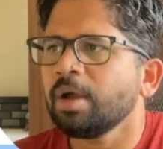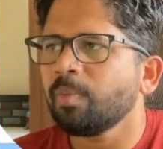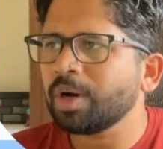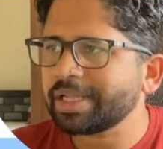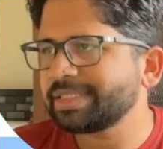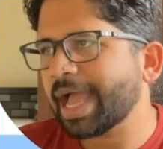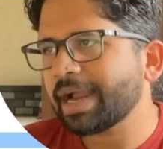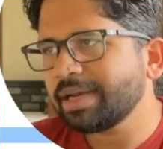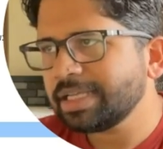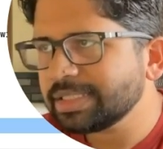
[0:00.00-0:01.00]
What
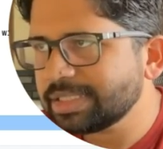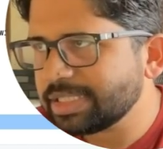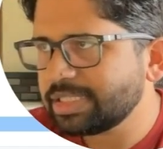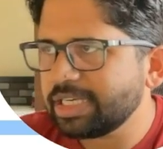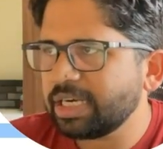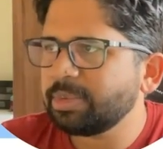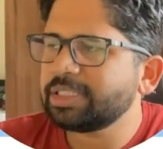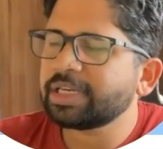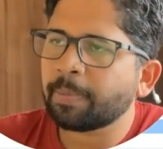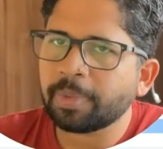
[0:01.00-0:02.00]
exactly is this
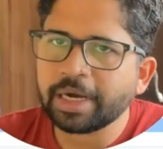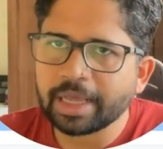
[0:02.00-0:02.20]
JDBC template?